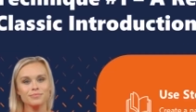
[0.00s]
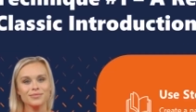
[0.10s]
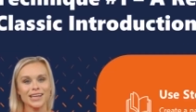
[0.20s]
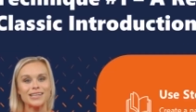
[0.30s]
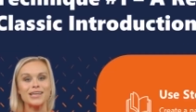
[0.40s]

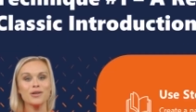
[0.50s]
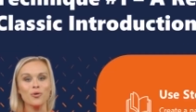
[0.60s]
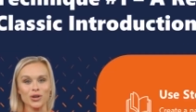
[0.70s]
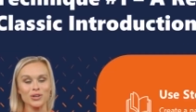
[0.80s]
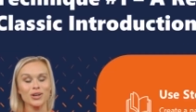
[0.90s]
Technique
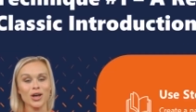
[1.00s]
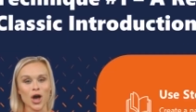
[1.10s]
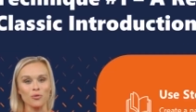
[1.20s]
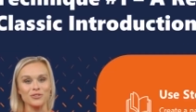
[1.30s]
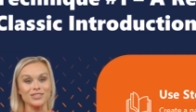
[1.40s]
1.
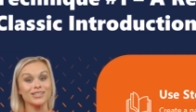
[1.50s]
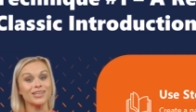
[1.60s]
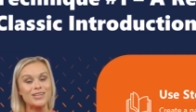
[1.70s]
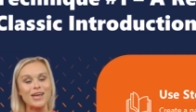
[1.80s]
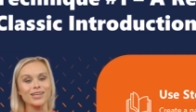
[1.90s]
A
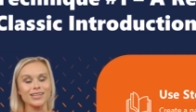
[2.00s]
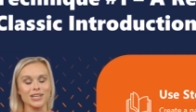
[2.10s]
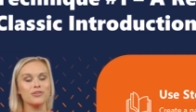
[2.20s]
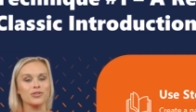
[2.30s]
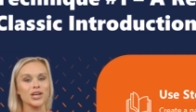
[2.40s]
Revisited Classic
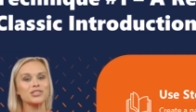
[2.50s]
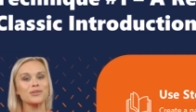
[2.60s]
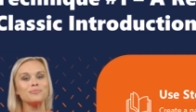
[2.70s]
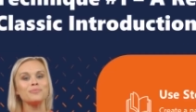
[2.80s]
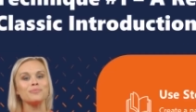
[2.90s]
Introduction
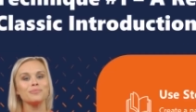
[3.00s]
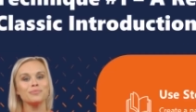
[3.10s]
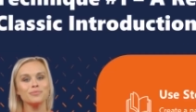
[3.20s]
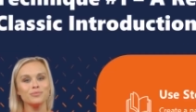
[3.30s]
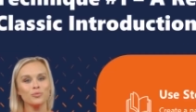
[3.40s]

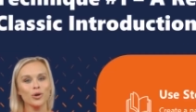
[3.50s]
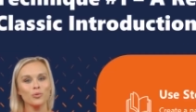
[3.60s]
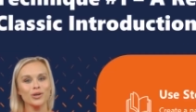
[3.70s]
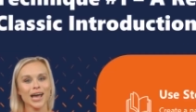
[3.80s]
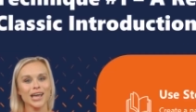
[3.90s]
We
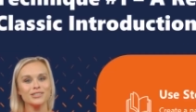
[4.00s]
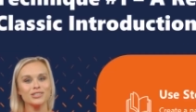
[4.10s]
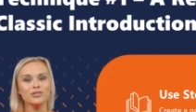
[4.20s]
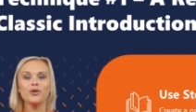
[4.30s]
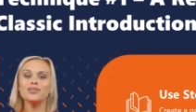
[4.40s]
want to add the
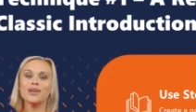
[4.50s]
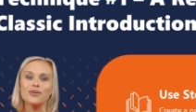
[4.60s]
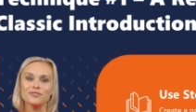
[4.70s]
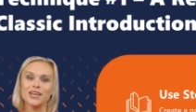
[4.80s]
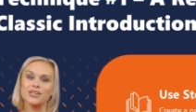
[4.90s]

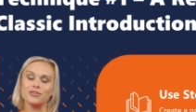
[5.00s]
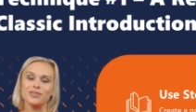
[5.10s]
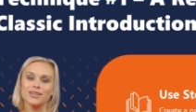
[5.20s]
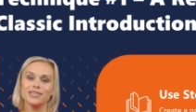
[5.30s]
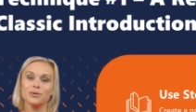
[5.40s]
storytelling factor
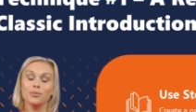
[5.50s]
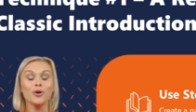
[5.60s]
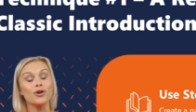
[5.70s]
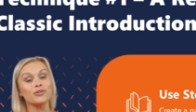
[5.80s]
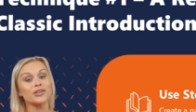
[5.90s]
to the
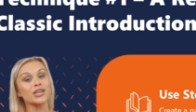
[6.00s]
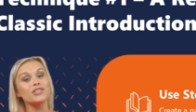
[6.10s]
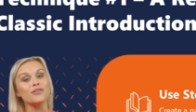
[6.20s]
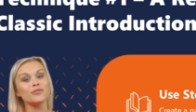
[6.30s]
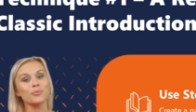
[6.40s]
typical
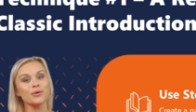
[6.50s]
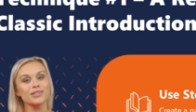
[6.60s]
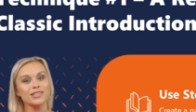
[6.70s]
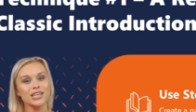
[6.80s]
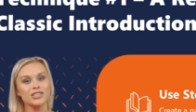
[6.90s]
introduction for a
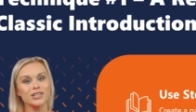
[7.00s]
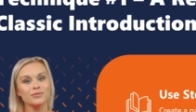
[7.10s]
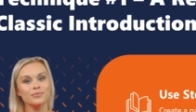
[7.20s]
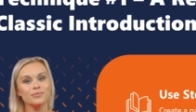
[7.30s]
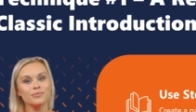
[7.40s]
presentation.
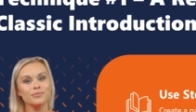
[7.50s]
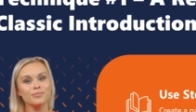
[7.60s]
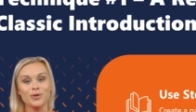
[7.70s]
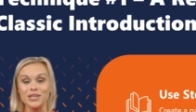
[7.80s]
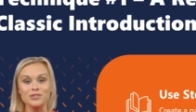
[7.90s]

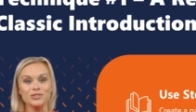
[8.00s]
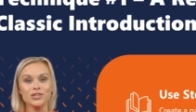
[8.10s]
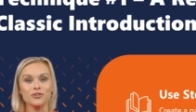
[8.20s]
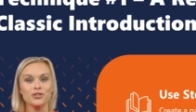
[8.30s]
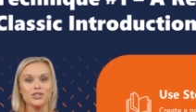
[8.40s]
Place
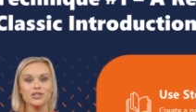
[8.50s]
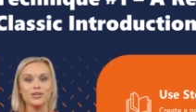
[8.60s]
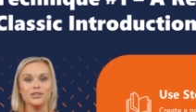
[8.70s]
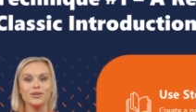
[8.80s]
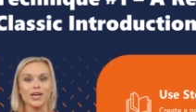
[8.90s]
yourself in the
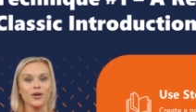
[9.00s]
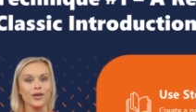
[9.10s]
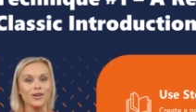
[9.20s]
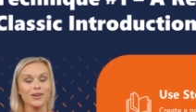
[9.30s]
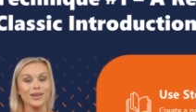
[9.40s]
shoes of a
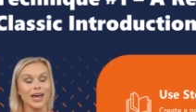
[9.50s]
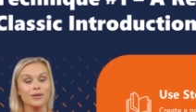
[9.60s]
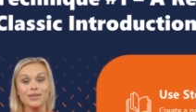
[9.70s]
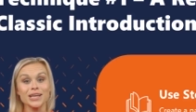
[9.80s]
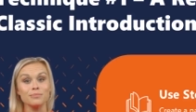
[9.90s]
narrator
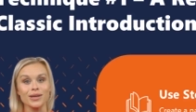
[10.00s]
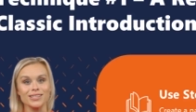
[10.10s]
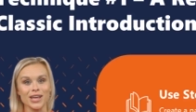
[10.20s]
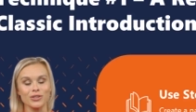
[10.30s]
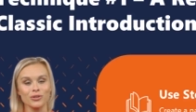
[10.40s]
and begin by
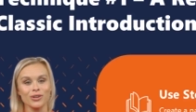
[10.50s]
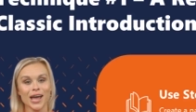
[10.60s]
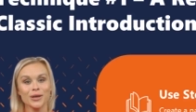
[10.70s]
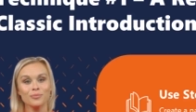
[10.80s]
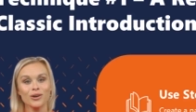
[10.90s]
telling your
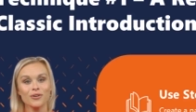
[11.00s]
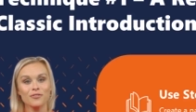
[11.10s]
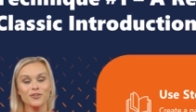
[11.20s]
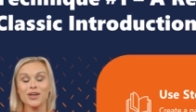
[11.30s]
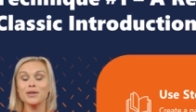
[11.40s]
name,
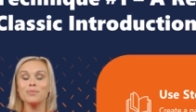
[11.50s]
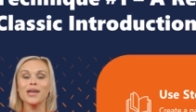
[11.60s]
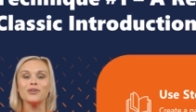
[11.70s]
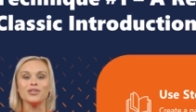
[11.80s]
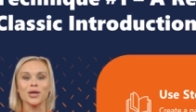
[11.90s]
followed by
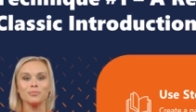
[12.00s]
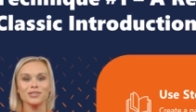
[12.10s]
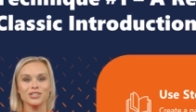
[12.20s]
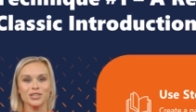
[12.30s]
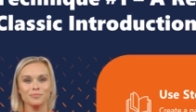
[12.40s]
your job
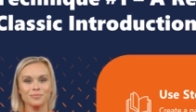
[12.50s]
position.